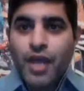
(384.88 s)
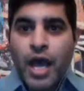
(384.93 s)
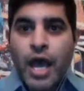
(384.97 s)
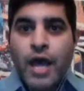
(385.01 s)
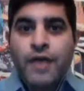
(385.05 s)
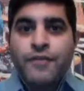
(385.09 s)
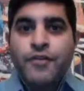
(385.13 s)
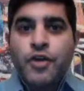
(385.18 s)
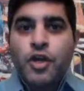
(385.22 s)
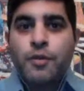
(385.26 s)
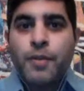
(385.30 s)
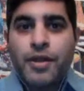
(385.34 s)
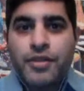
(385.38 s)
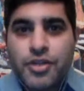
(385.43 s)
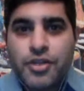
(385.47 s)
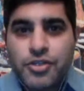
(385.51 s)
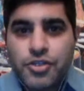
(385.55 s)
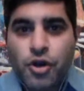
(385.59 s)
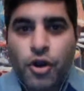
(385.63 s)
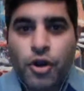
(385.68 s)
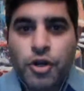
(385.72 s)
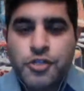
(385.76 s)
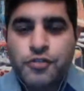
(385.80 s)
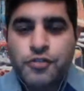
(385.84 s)
I've known about this
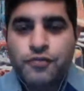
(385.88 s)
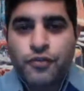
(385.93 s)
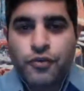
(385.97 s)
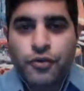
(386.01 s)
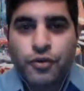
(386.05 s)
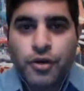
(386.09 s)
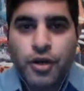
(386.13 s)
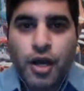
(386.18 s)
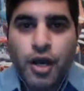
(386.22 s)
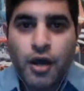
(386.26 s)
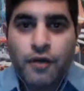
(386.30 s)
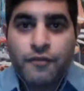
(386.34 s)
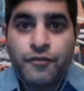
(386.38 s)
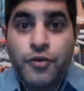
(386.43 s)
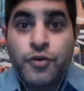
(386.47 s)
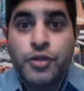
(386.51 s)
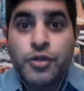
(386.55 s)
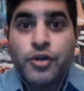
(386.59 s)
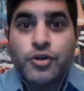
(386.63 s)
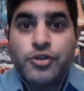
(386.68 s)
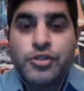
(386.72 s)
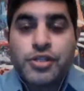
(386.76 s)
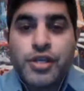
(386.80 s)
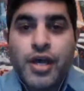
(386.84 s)
artist for a few
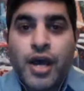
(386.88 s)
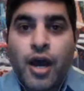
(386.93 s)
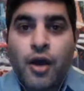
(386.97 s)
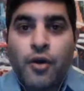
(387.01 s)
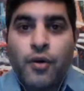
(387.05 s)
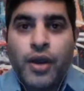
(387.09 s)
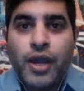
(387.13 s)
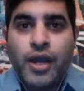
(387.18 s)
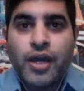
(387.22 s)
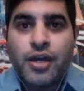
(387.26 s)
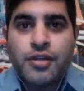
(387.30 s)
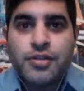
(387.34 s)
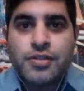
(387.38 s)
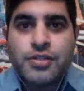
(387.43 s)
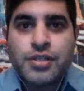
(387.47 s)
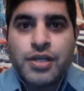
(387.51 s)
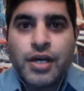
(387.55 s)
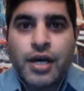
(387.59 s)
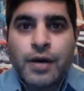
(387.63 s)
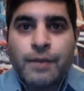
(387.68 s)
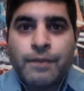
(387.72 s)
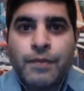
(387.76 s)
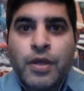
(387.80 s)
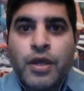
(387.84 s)
years now, and
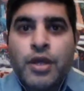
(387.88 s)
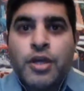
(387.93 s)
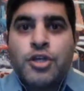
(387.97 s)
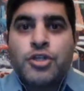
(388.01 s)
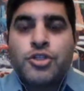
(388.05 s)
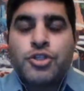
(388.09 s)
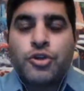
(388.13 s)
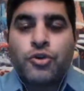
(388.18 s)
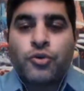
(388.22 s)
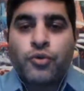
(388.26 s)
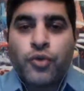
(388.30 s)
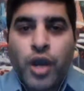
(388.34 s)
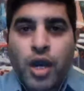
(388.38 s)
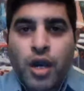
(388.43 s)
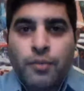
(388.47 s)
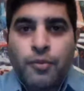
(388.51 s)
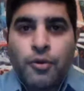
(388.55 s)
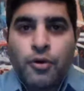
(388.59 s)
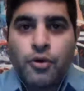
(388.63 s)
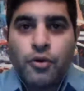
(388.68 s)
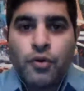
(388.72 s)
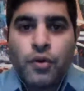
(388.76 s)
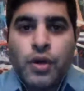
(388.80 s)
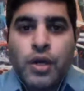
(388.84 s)
she's an
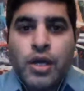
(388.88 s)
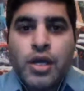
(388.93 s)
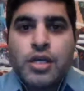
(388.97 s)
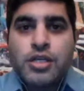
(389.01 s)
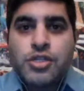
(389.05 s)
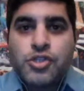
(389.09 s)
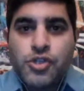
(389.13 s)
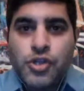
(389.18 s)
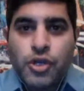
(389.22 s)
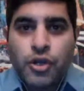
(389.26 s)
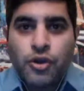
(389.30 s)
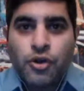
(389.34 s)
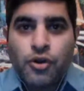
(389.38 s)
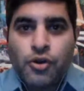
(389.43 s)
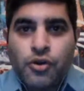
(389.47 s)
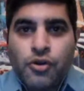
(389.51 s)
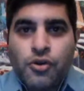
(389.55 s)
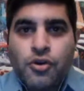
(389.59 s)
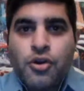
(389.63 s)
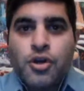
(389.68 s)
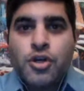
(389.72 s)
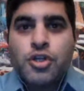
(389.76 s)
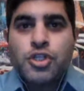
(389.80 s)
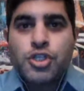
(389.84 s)
incredible
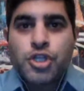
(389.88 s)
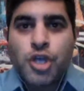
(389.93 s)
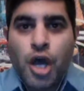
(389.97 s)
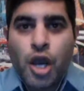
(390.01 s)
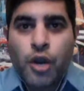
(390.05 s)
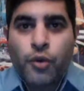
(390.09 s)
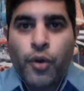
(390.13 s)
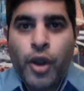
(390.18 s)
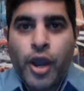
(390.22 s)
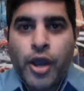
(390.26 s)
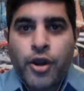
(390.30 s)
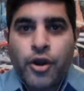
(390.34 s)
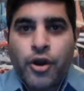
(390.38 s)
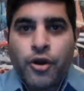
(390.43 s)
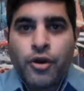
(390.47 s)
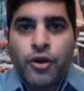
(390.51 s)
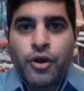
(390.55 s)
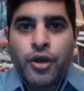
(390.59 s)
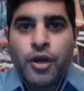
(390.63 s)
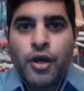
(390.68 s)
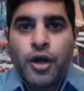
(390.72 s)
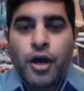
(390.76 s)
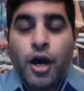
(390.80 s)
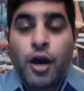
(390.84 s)
singer,
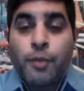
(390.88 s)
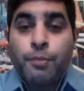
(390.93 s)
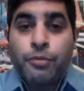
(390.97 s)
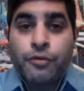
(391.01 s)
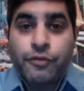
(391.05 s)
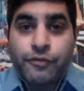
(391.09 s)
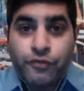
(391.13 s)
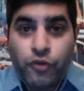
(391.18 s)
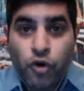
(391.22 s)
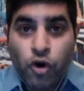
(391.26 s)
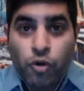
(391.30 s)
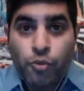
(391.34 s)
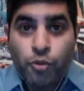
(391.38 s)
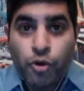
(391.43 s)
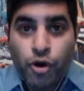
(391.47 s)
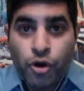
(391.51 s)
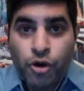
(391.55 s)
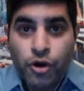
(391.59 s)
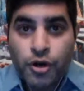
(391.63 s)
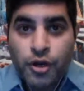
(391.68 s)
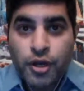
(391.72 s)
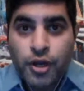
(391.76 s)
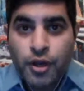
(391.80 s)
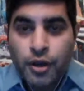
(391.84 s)
songwriter,
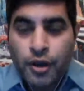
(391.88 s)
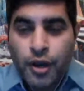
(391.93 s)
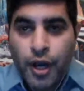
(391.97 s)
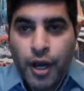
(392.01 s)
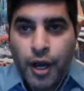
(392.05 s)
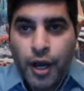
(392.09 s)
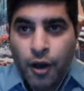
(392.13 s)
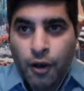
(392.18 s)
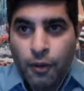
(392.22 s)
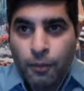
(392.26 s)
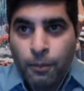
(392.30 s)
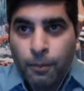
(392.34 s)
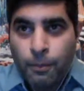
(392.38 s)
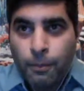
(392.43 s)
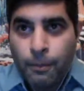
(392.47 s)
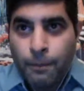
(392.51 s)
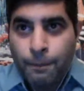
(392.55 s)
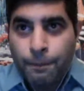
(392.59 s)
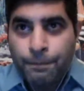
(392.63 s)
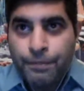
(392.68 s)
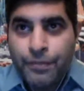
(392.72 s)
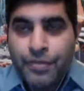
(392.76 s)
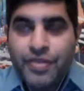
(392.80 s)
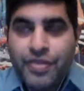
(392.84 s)
performer,
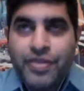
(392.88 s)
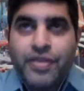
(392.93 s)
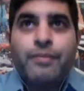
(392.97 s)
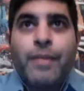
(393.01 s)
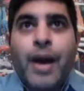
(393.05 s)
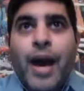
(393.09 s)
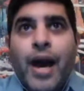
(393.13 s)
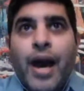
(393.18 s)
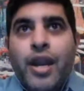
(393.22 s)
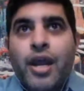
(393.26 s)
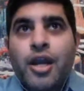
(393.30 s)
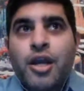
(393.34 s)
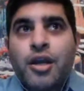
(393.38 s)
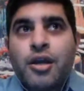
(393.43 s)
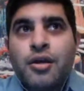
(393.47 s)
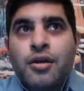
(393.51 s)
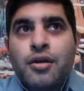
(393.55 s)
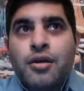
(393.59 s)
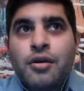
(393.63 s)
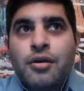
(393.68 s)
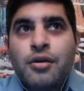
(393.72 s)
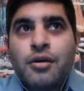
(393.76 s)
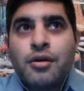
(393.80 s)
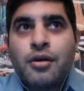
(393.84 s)

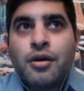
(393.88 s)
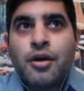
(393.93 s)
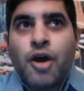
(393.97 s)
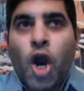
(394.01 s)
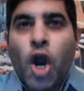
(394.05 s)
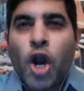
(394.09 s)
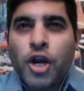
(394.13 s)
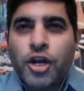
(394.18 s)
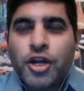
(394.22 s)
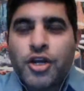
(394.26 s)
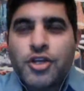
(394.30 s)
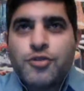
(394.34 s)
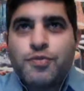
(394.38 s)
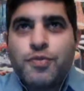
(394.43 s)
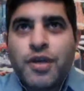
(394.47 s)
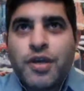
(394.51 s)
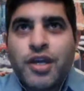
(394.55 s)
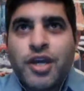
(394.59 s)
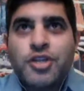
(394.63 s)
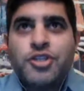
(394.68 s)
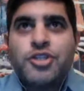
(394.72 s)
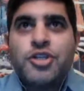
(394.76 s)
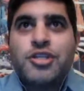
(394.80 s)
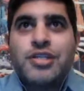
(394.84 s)
thematic artist,
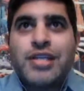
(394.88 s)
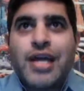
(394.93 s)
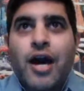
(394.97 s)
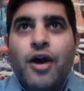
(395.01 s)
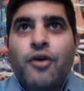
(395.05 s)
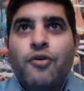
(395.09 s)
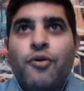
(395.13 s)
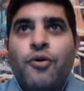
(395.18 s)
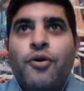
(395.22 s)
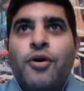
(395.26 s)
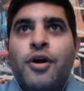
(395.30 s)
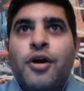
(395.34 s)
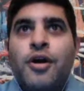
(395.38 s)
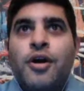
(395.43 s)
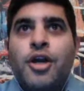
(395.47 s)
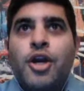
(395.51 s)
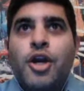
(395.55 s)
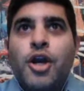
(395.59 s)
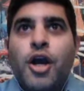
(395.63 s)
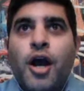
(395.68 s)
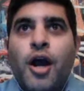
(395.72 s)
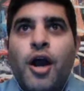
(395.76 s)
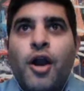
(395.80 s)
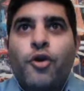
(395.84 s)
because she's now
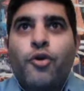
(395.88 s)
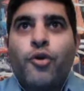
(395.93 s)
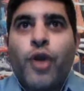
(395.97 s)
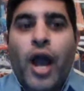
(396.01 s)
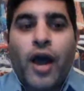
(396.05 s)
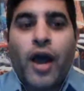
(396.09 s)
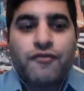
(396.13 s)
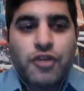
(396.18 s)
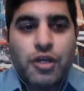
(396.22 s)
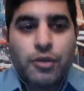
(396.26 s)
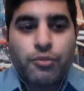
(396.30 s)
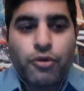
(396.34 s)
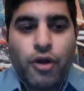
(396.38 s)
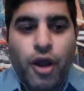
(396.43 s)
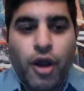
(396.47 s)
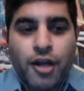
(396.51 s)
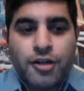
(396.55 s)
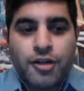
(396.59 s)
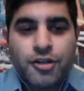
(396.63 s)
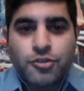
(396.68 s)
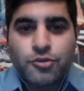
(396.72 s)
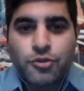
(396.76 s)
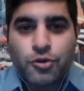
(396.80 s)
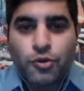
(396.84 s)
crafting
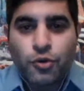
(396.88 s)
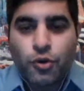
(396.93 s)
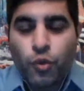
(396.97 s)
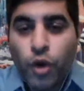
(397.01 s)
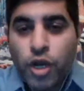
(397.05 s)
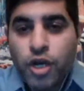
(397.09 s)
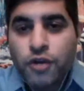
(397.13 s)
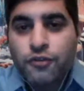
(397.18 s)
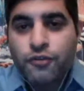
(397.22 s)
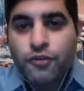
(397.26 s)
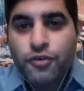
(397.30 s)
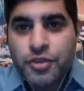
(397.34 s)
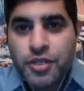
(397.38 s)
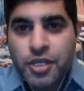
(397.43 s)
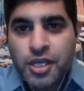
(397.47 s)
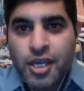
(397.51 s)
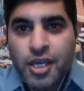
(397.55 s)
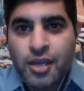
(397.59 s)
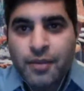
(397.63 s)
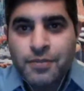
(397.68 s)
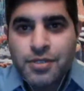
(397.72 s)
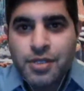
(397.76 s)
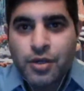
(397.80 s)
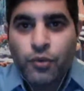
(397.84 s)
projects with wonderful
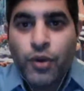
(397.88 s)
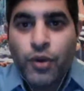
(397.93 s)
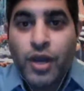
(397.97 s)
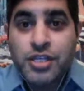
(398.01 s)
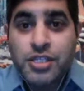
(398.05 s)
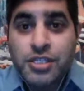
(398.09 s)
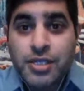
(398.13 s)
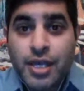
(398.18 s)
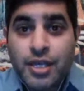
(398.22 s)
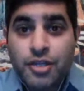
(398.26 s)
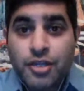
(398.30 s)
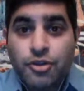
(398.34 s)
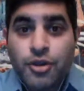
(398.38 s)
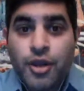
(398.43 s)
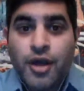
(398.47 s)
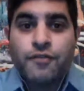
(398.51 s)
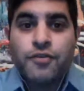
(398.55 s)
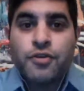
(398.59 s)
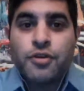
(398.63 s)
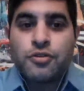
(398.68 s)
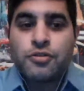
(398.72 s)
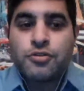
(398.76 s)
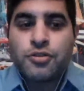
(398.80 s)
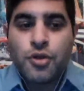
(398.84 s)
themes that resonate, that
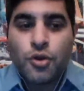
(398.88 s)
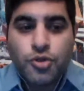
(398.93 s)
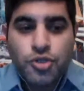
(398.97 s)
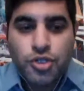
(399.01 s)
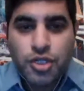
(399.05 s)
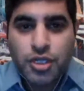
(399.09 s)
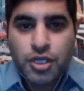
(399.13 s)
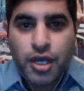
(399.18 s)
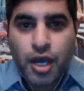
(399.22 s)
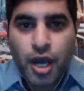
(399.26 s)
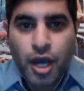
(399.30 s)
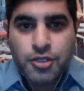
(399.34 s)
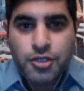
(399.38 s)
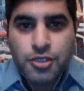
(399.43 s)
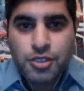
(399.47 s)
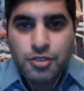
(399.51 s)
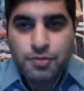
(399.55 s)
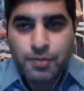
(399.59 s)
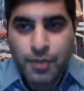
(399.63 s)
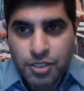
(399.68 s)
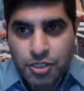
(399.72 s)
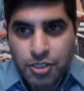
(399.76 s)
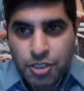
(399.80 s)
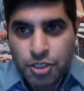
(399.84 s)
have a socially
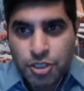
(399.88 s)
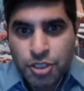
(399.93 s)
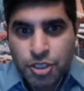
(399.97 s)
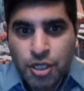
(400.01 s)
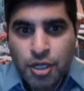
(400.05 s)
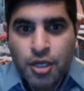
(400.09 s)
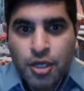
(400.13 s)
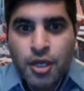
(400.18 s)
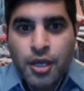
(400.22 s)
conscious message.